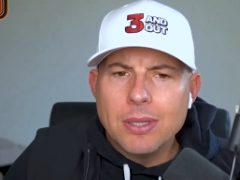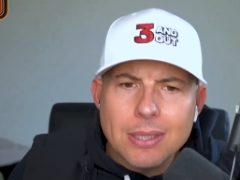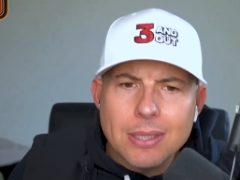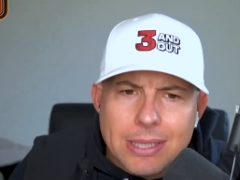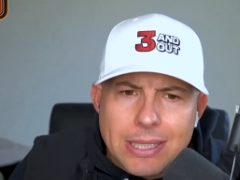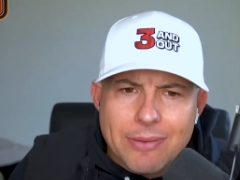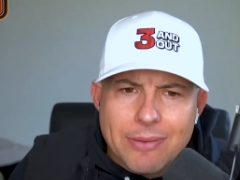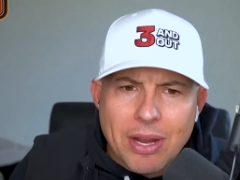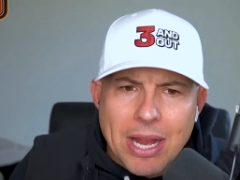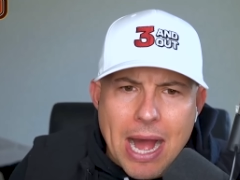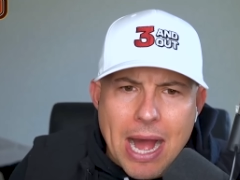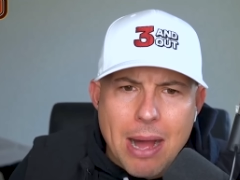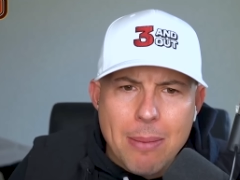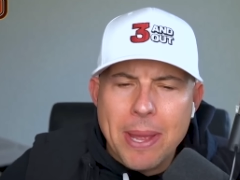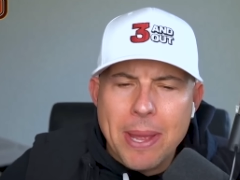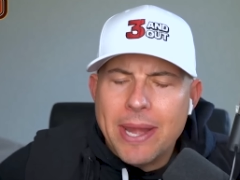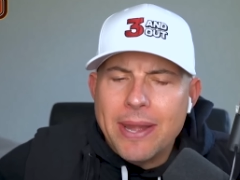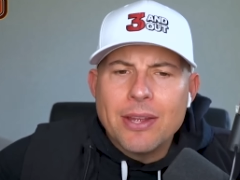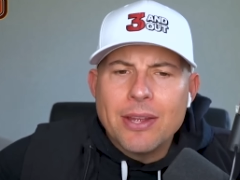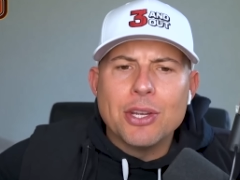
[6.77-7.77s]
leave a
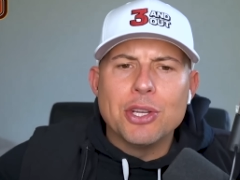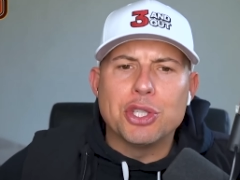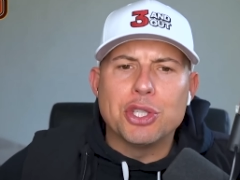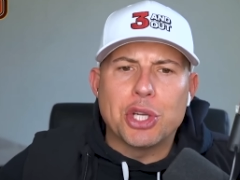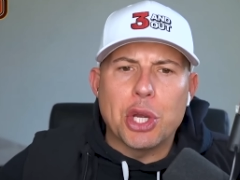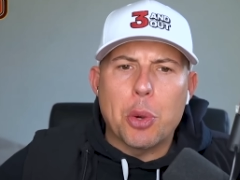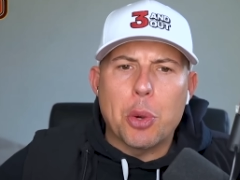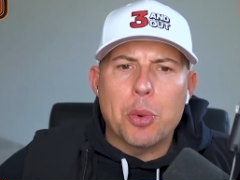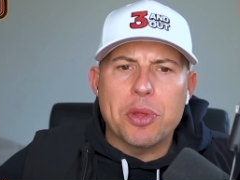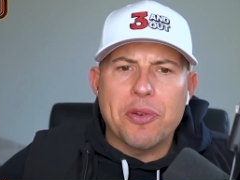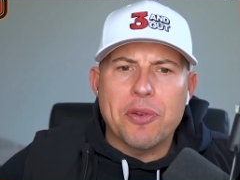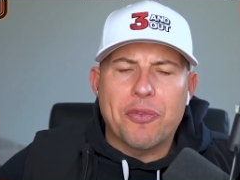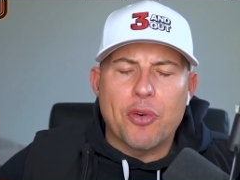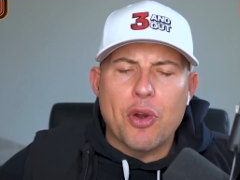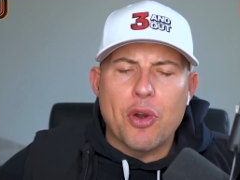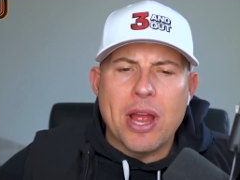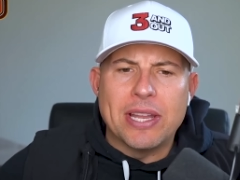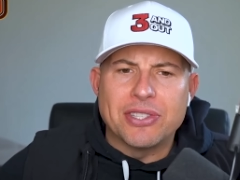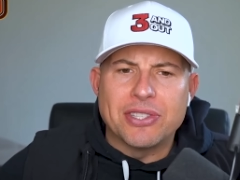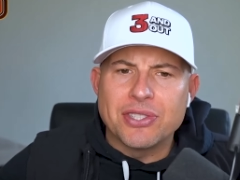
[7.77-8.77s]
comment, share with your
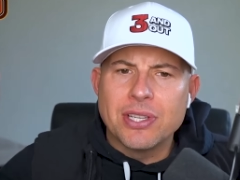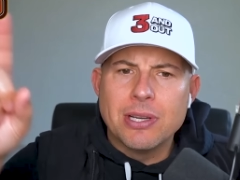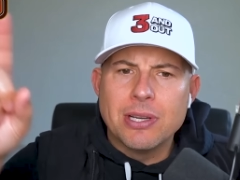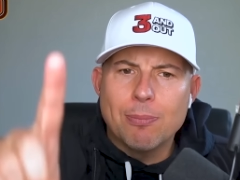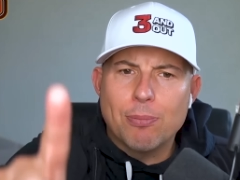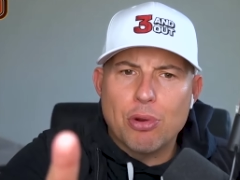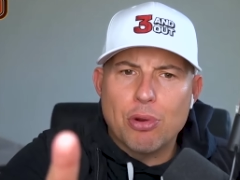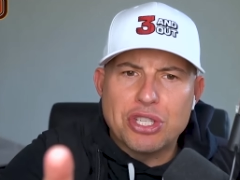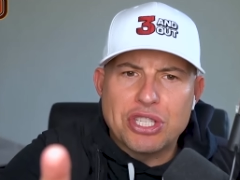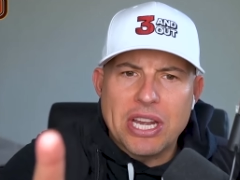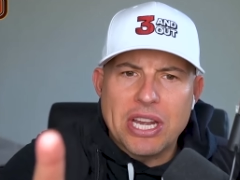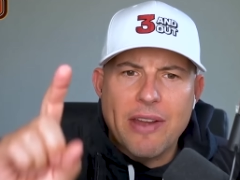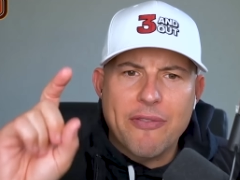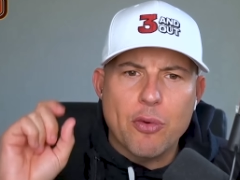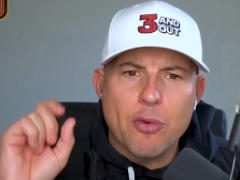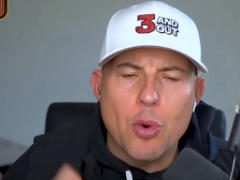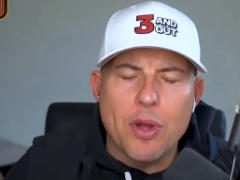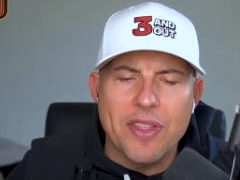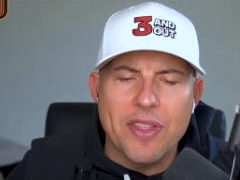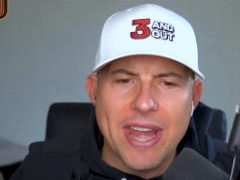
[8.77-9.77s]
friends. Appreciate
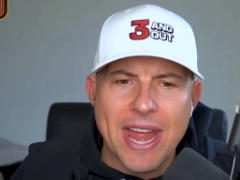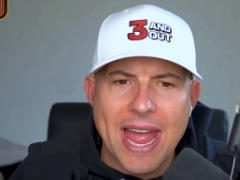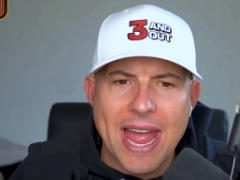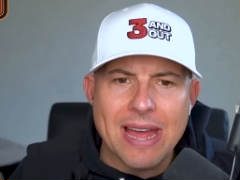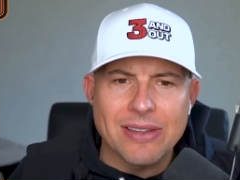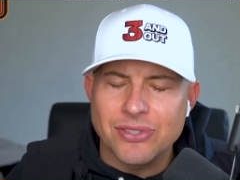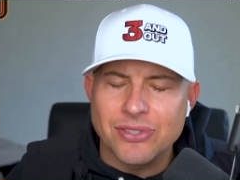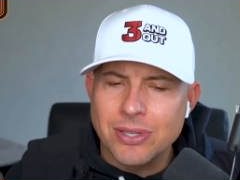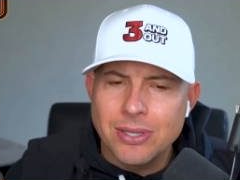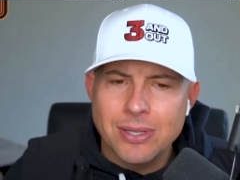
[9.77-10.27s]
everyone that has.